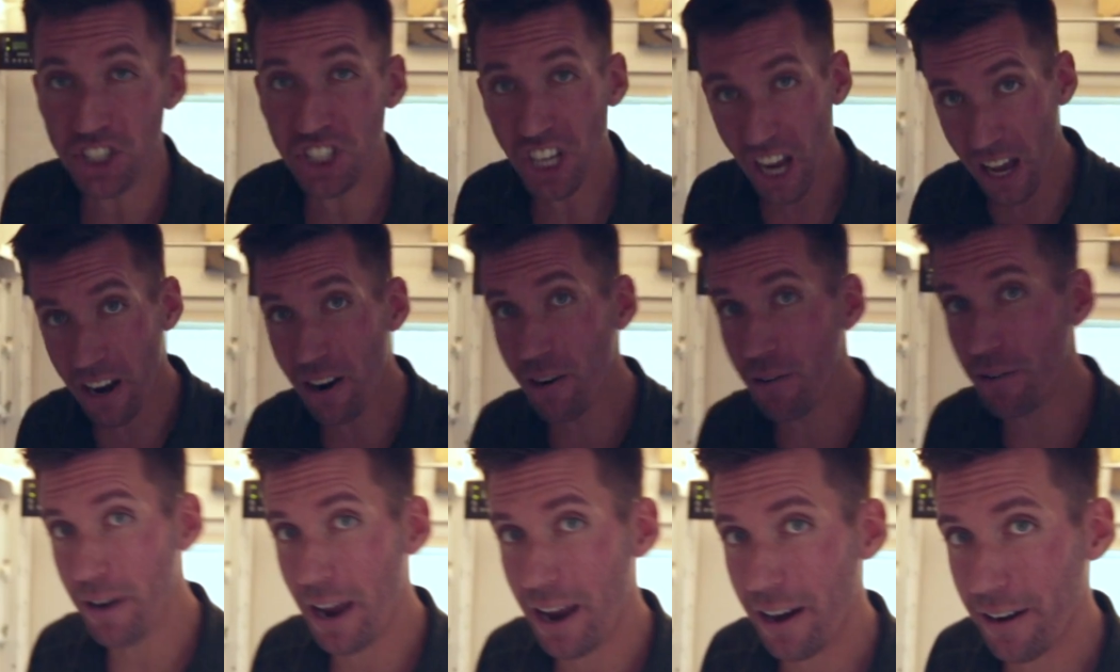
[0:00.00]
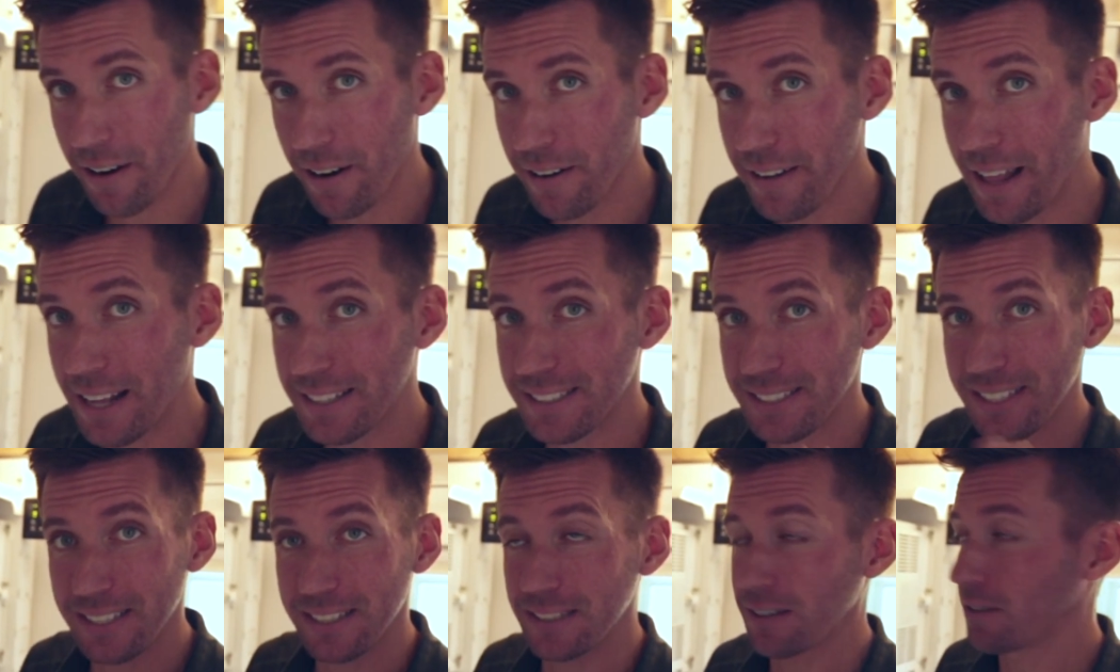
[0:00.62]
generator
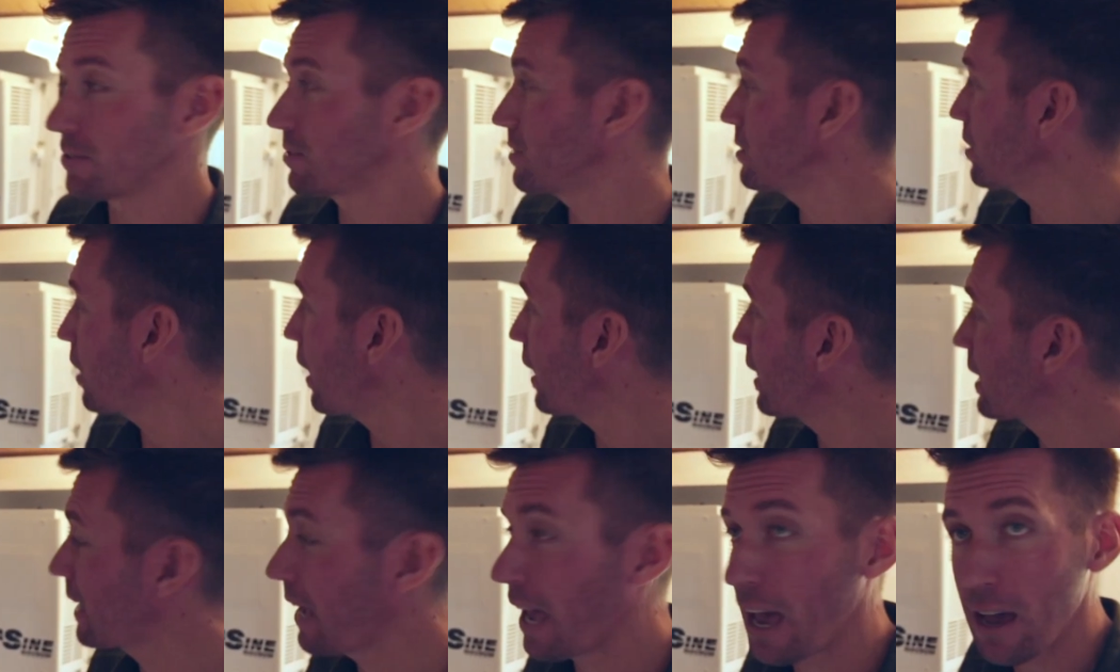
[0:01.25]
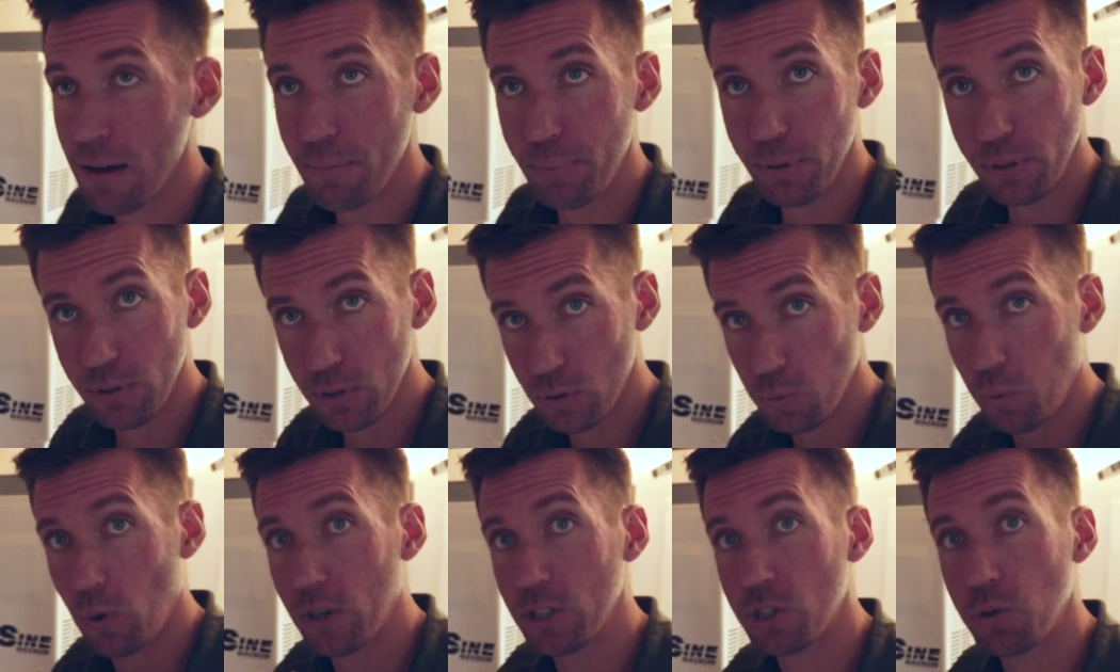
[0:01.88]
that sits outside can
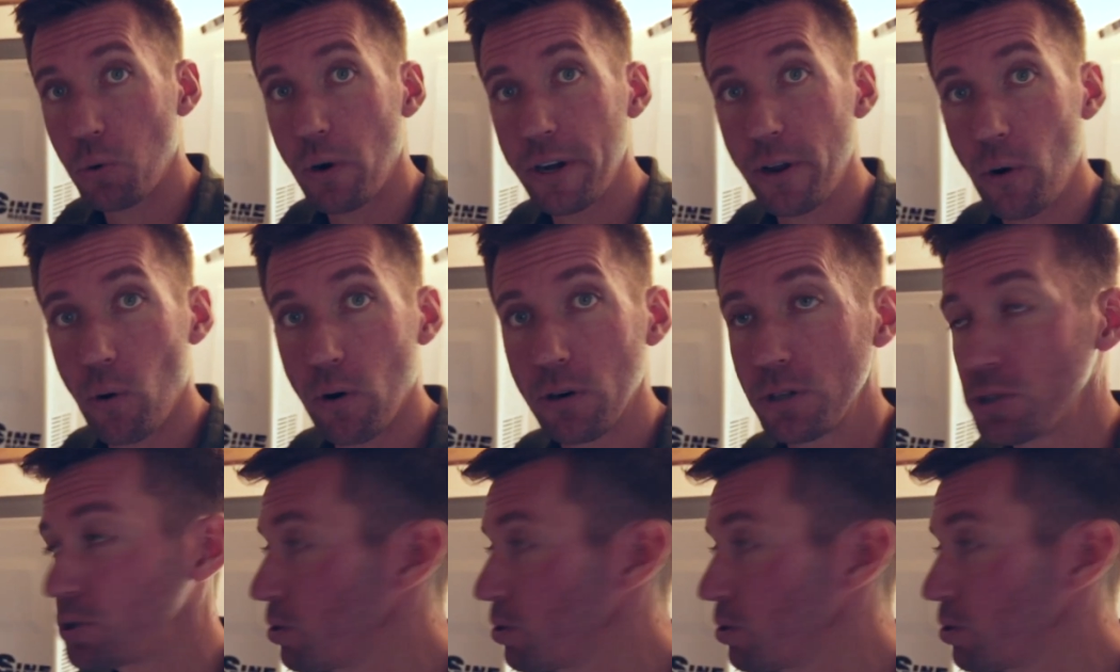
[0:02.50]
produce 120 or